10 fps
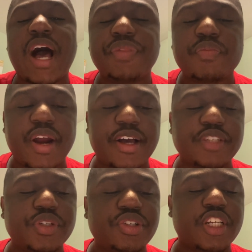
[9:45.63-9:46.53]
the Browns,
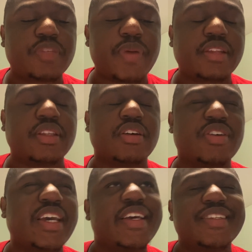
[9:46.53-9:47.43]
but you're expecting,
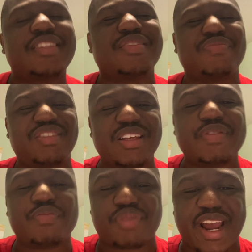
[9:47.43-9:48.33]
okay, it's the
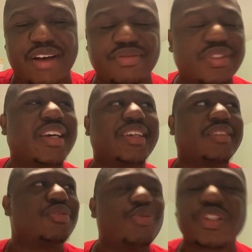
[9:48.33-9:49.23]
Cleveland Browns. Like,
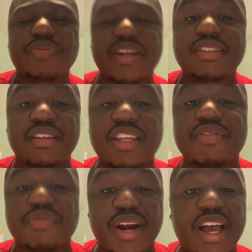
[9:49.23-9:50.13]
who respects the
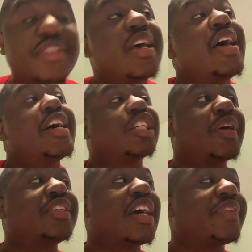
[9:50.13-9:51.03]
Cleveland Browns,
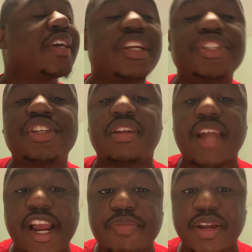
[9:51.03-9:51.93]
especially after getting
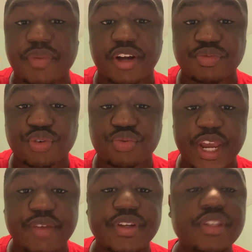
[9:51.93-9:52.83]
shellacked by the Baltimore
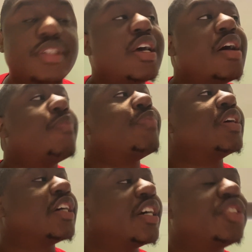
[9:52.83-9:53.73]
Ravens?
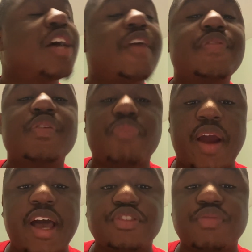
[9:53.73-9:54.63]
But good job for the
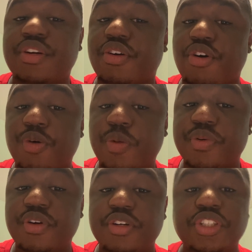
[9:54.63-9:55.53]
Browns winning your home
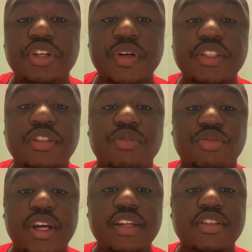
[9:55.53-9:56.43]
opener, showing some
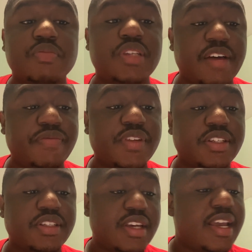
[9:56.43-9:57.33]
grit and some
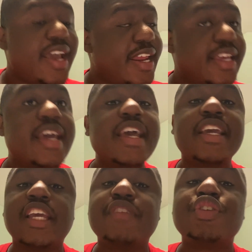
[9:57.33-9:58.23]
toughness. And again, it
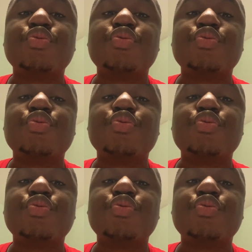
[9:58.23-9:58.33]
gives you